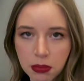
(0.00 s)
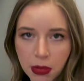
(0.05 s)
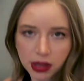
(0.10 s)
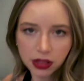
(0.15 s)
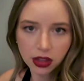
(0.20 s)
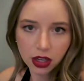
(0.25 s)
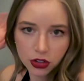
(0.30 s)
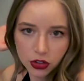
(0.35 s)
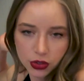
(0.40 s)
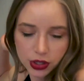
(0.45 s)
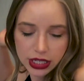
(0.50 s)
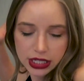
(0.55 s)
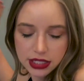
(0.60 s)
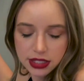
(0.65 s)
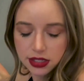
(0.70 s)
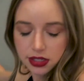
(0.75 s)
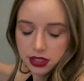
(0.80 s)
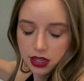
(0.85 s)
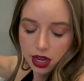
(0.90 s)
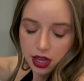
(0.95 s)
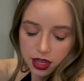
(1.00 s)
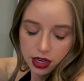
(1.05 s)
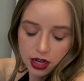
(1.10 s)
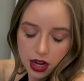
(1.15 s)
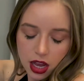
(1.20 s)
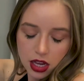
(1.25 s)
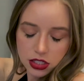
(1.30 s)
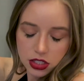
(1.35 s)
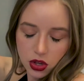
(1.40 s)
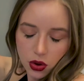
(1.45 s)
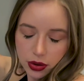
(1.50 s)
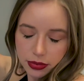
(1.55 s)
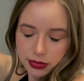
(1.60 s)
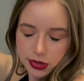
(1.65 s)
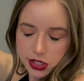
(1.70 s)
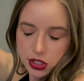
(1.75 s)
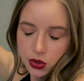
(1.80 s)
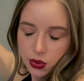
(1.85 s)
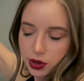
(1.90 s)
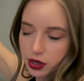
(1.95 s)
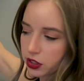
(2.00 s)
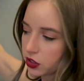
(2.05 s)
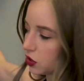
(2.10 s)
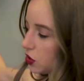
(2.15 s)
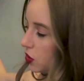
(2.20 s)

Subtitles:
My laundry is done, so I'm just going